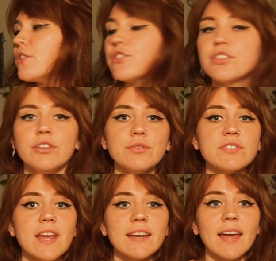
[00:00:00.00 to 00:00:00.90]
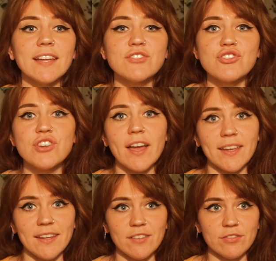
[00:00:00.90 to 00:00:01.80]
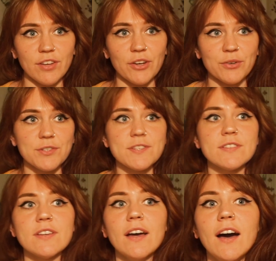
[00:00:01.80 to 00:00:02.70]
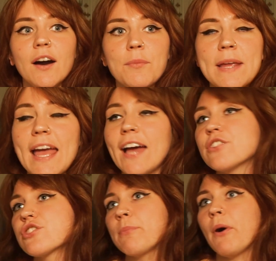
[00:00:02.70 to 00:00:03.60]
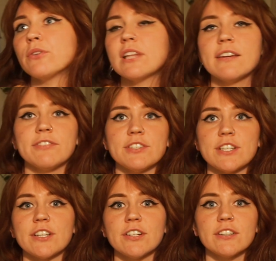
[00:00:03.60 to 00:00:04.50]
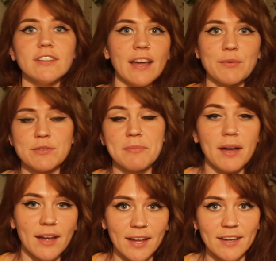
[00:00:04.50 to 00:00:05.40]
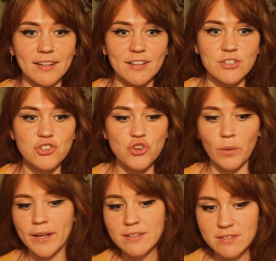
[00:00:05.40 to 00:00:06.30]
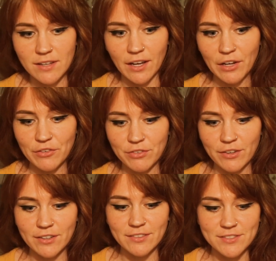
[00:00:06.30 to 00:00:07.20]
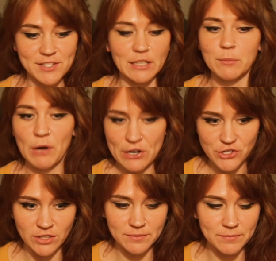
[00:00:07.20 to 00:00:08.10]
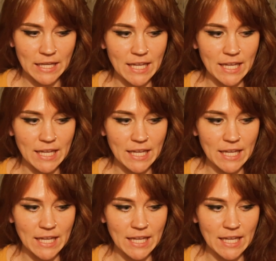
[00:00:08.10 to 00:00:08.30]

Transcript: Tuesday night check-in, folks. Uh, we had Chipotle for dinner. That was my choice of celebration.